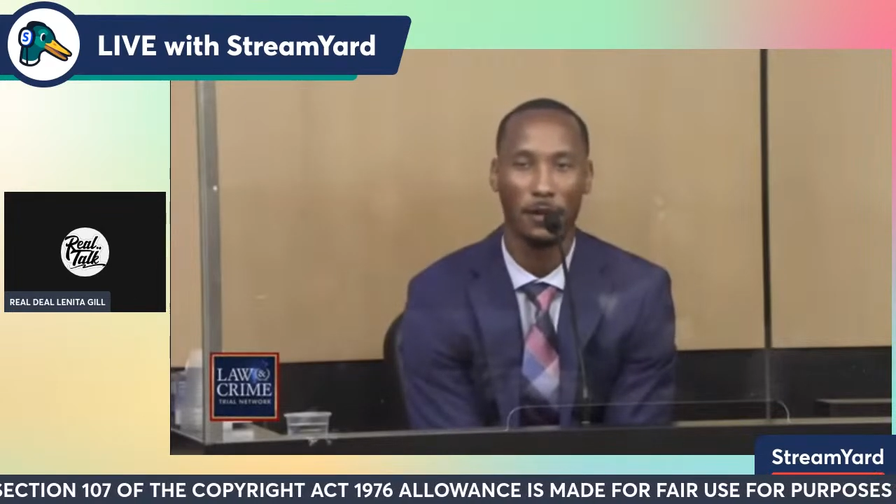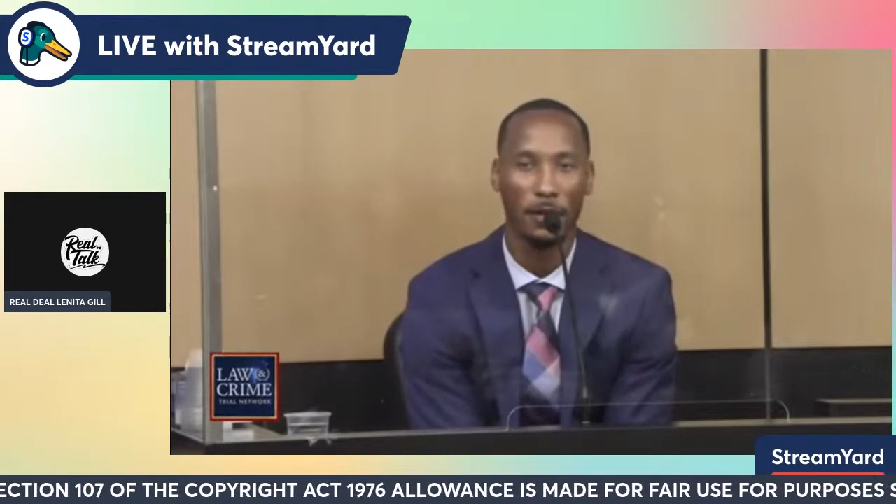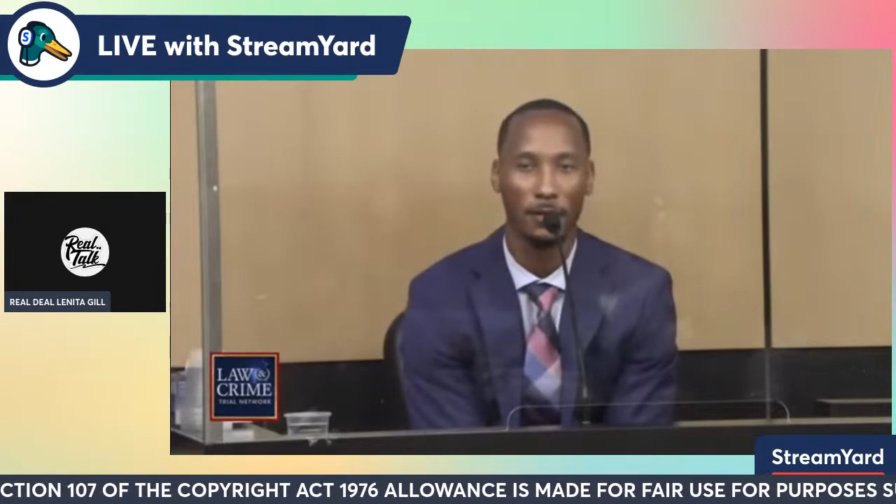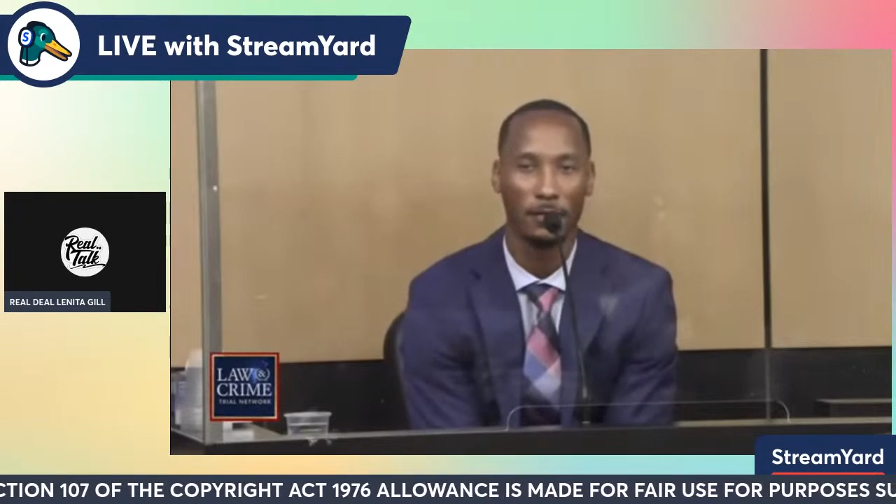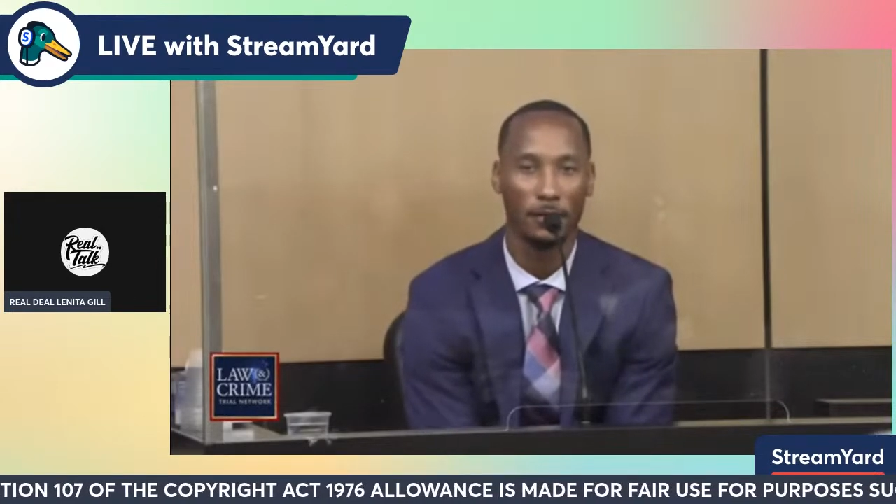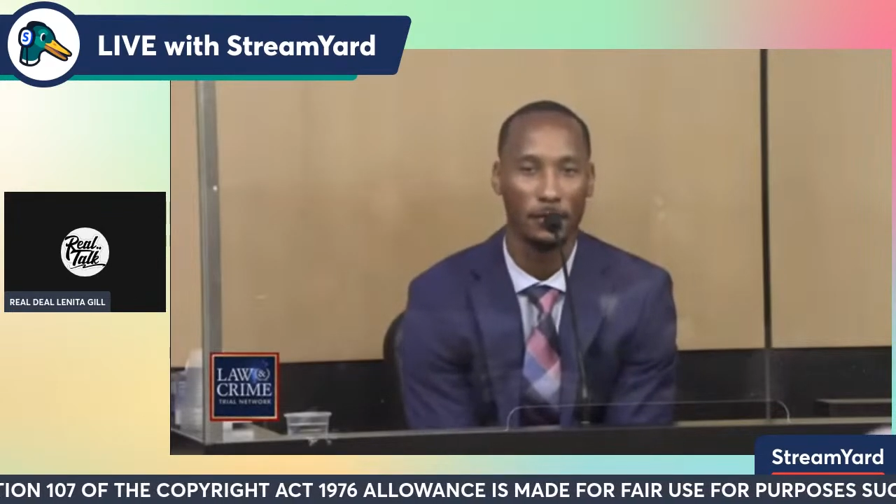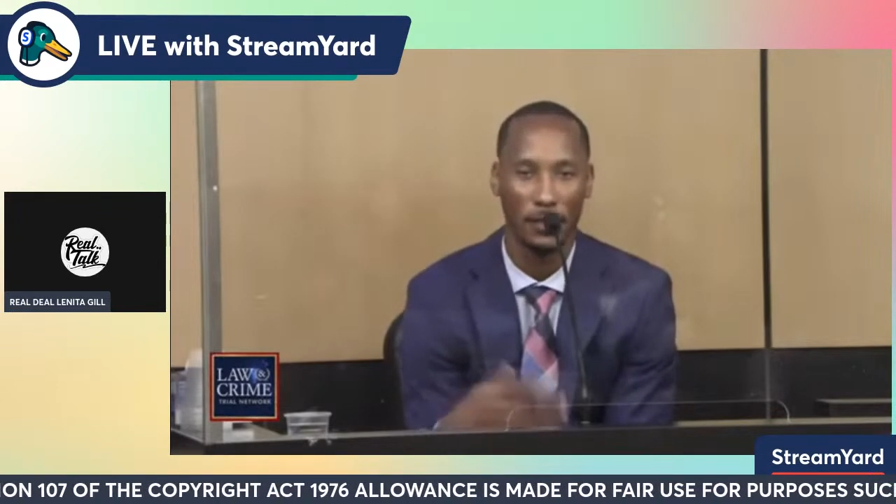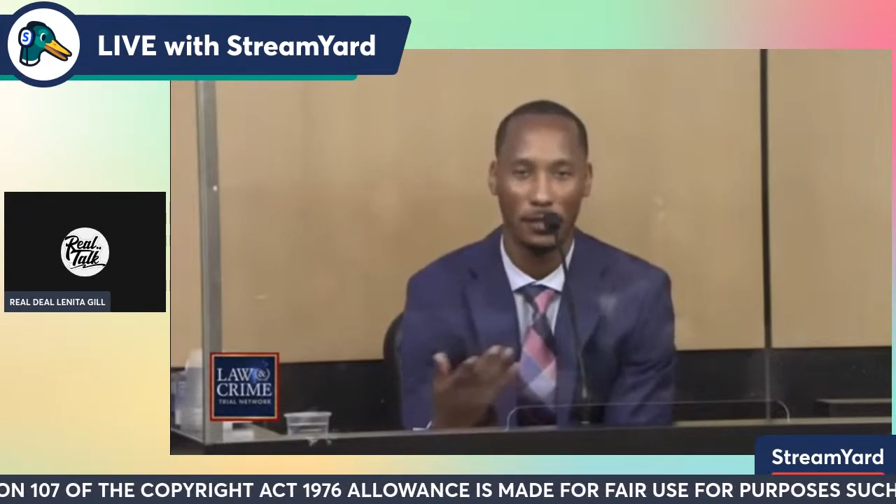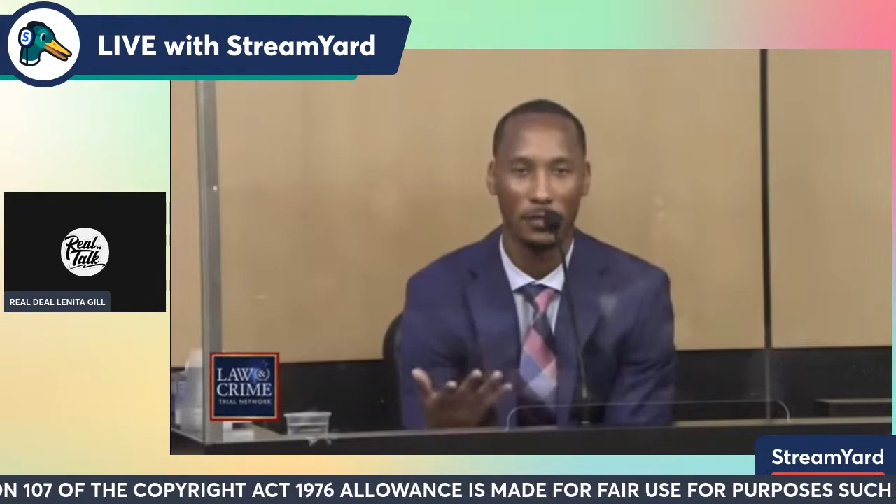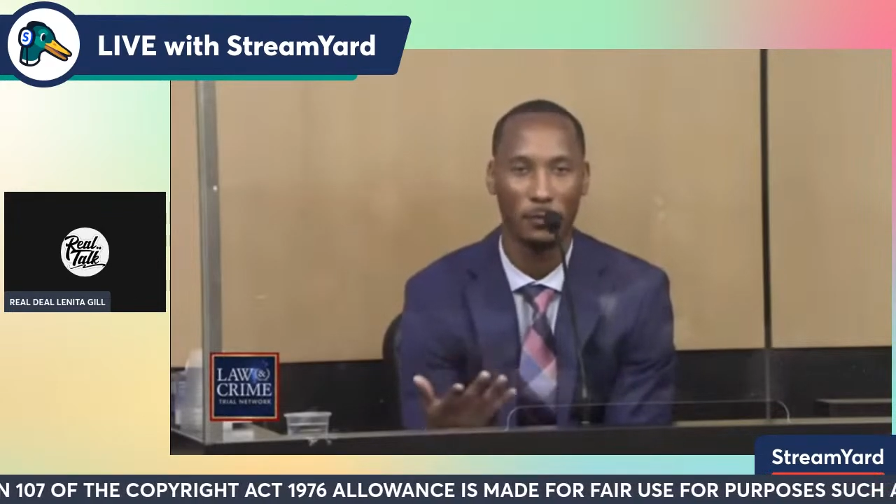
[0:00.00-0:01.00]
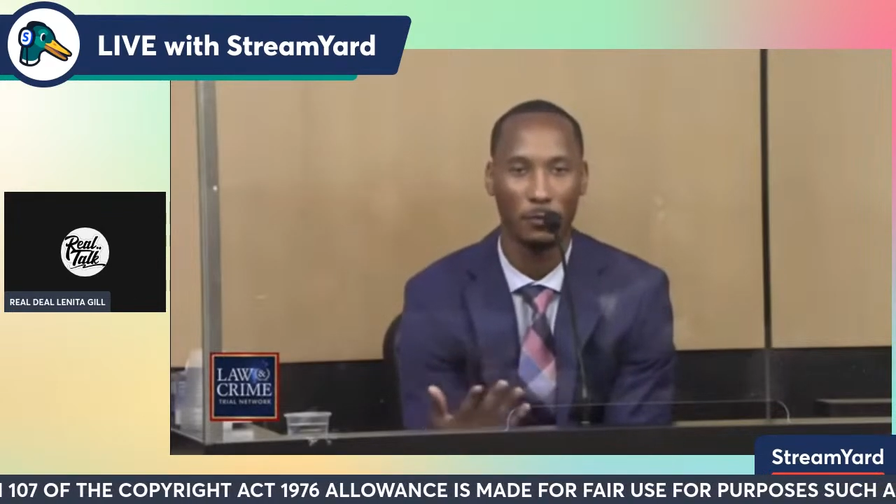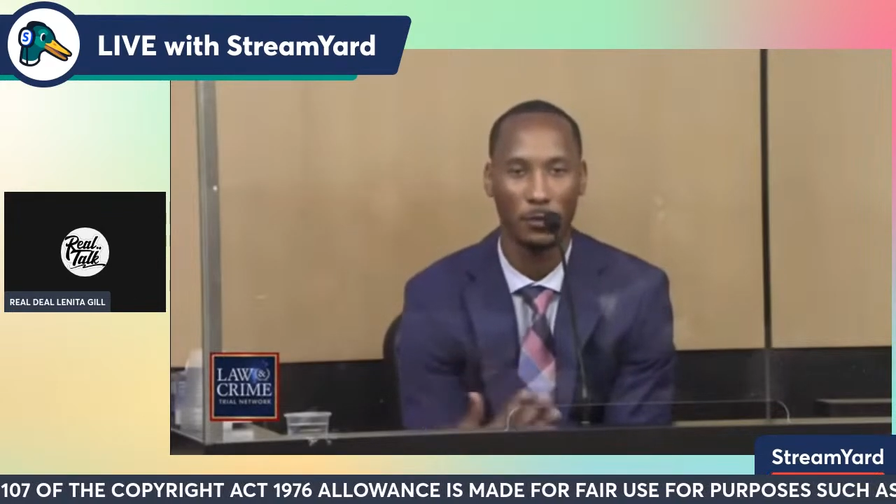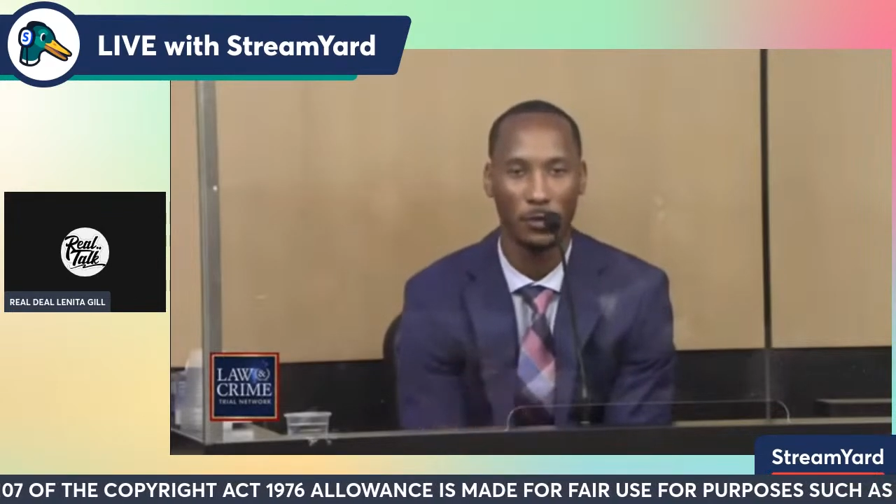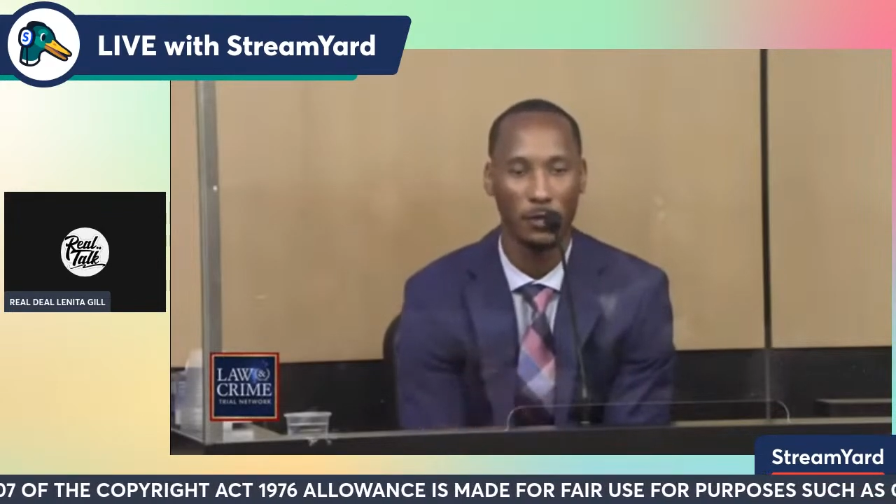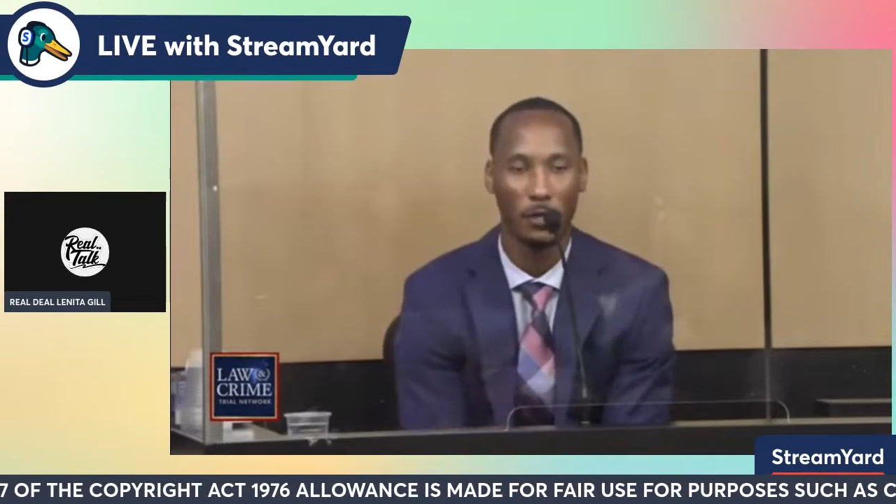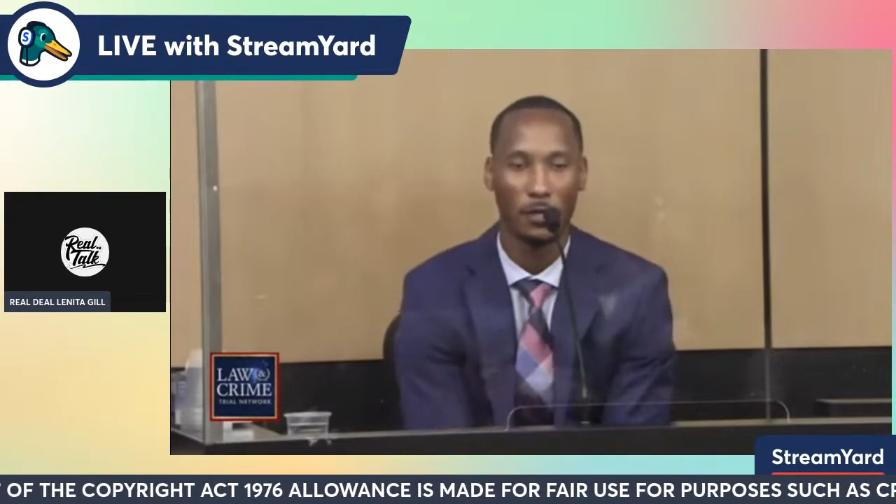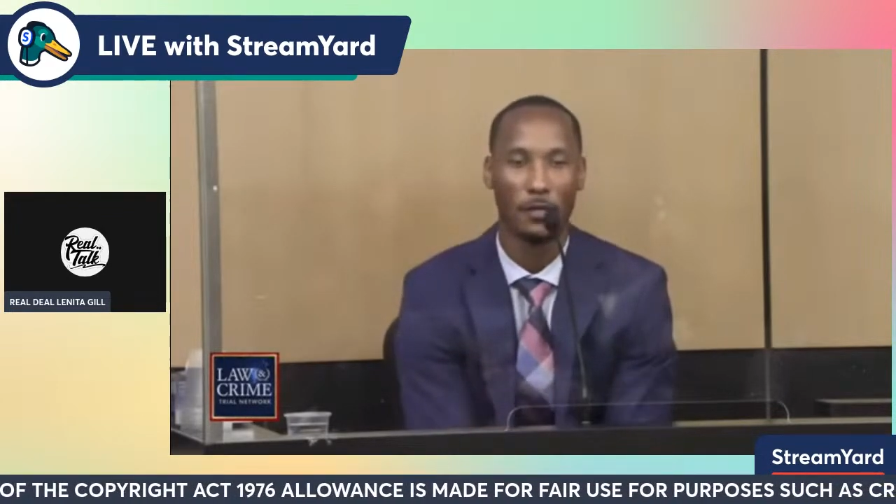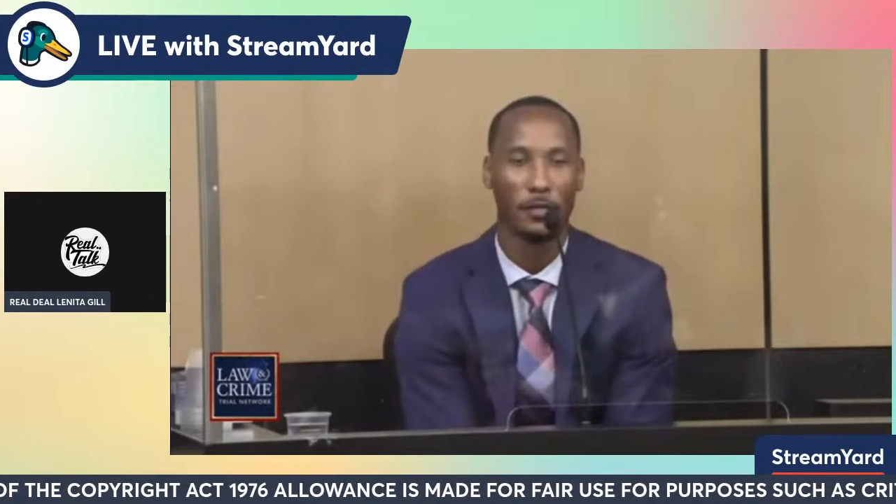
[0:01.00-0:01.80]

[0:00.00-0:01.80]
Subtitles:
I forgot to say this point.